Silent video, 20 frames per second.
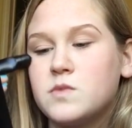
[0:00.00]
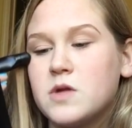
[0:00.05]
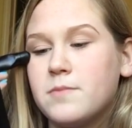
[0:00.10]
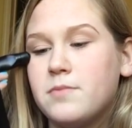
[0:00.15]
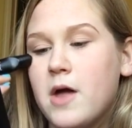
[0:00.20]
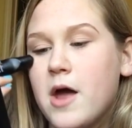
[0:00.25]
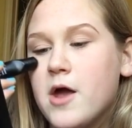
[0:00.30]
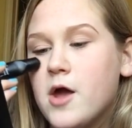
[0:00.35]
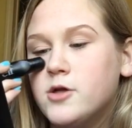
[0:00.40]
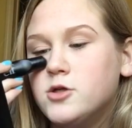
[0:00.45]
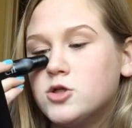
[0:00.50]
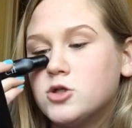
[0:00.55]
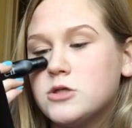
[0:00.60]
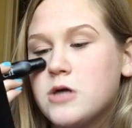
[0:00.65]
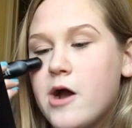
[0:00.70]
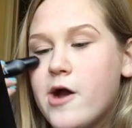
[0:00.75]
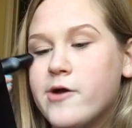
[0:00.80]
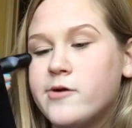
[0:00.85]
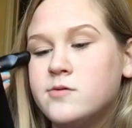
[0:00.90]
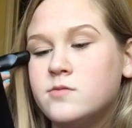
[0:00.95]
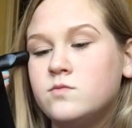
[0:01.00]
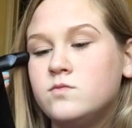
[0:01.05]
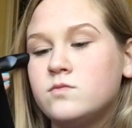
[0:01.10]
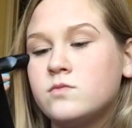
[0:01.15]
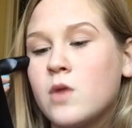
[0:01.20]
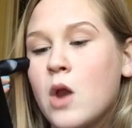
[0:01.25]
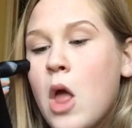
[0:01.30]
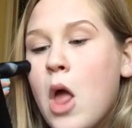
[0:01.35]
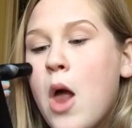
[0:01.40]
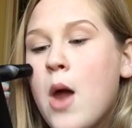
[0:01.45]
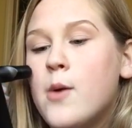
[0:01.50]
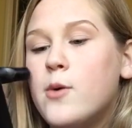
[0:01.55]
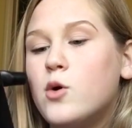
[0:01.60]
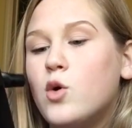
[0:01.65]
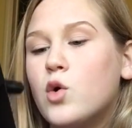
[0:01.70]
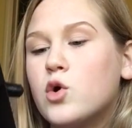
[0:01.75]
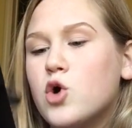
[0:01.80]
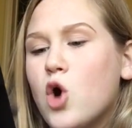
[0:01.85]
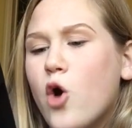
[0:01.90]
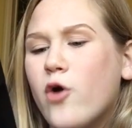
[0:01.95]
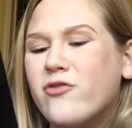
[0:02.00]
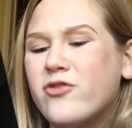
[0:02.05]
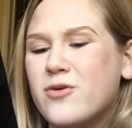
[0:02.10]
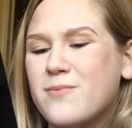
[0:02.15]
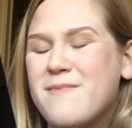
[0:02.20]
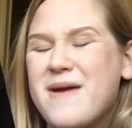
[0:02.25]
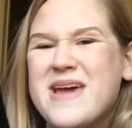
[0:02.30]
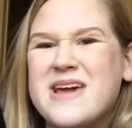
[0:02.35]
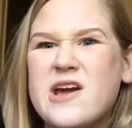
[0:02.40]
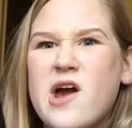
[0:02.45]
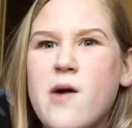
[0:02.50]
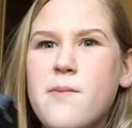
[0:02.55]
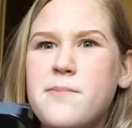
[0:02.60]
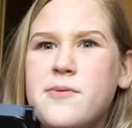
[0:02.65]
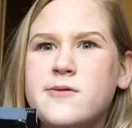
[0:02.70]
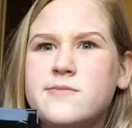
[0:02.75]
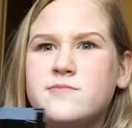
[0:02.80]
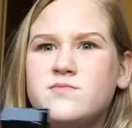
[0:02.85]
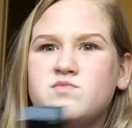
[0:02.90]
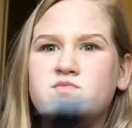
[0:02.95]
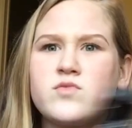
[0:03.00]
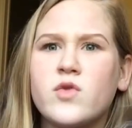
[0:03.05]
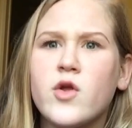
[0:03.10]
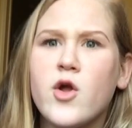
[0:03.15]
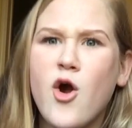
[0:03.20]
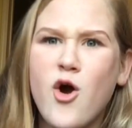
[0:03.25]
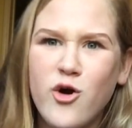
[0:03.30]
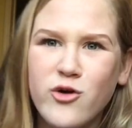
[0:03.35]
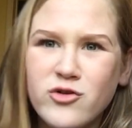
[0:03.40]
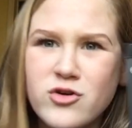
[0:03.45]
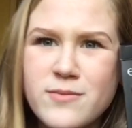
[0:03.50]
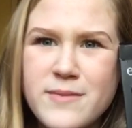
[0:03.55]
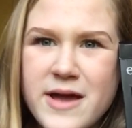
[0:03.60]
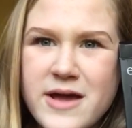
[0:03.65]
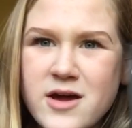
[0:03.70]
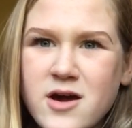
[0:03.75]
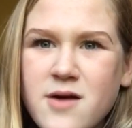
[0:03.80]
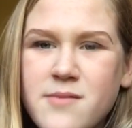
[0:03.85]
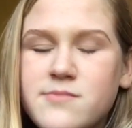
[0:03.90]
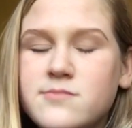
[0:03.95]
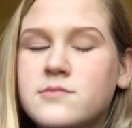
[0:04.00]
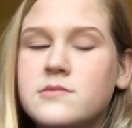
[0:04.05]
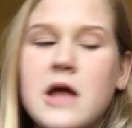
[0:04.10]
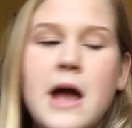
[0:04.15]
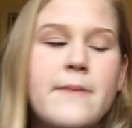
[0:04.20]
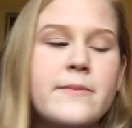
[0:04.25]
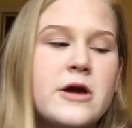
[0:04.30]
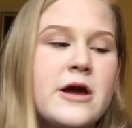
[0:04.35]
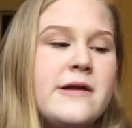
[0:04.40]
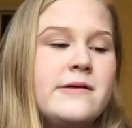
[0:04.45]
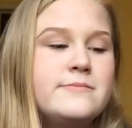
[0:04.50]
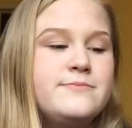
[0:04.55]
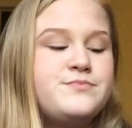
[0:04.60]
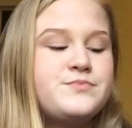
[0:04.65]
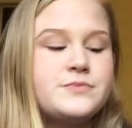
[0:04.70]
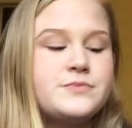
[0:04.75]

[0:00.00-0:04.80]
Apply under eye or over makeup. Over makeup? I'm good.